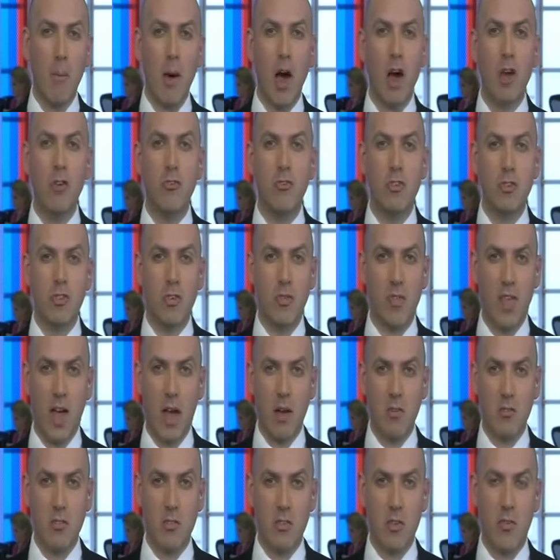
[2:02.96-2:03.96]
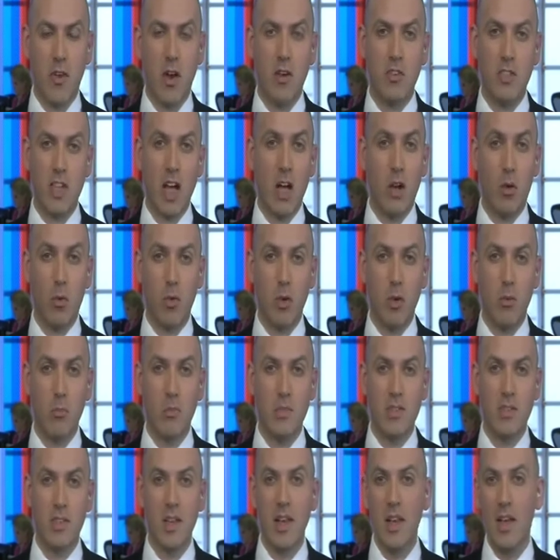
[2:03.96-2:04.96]
up hundreds of thousands of hotel
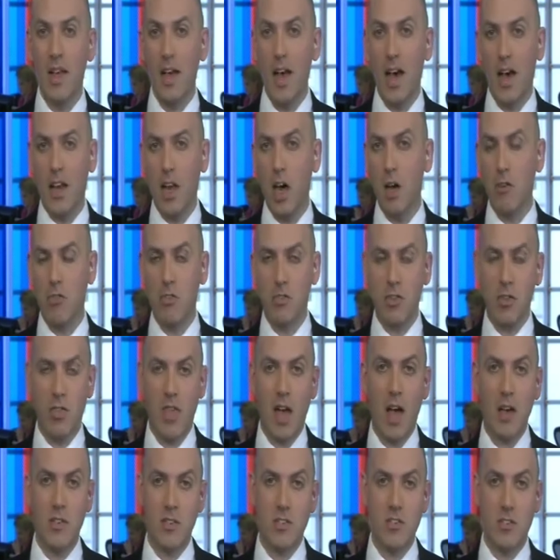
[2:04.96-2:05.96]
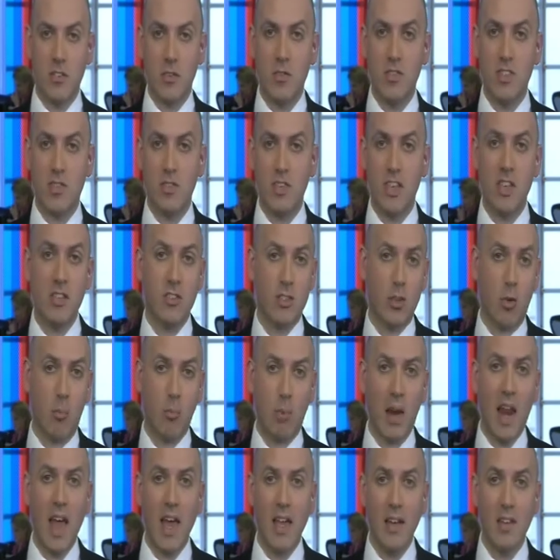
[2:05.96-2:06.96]
rooms and hundreds of thousands of seats
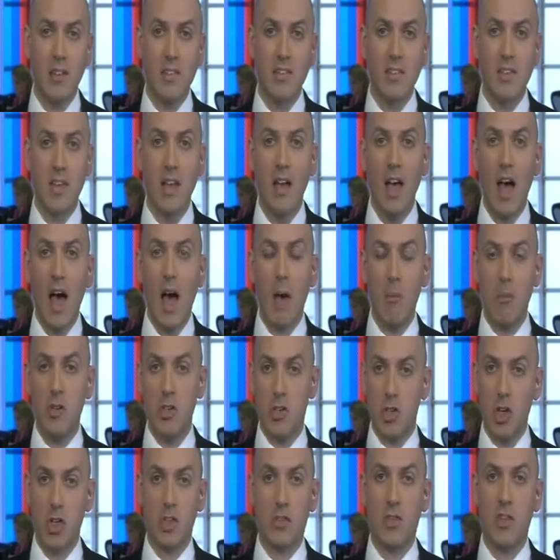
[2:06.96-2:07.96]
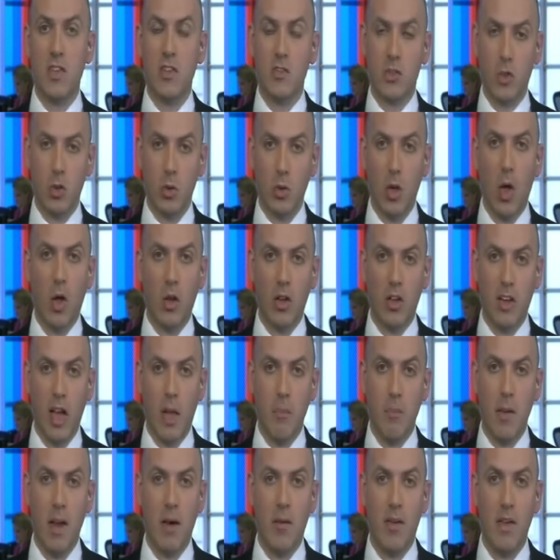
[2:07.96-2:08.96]
on planes just for the school
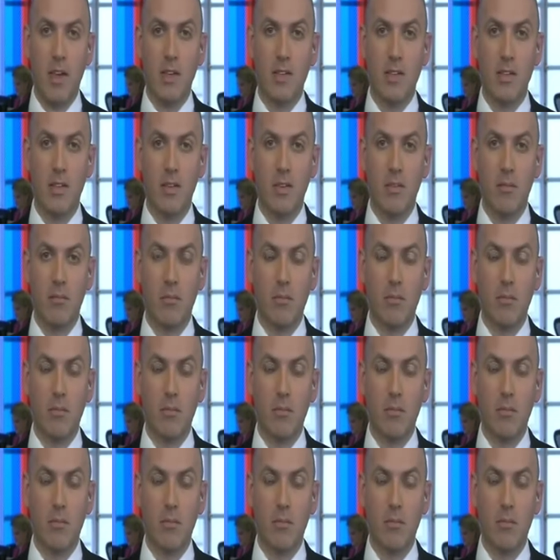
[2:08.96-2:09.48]
holiday period.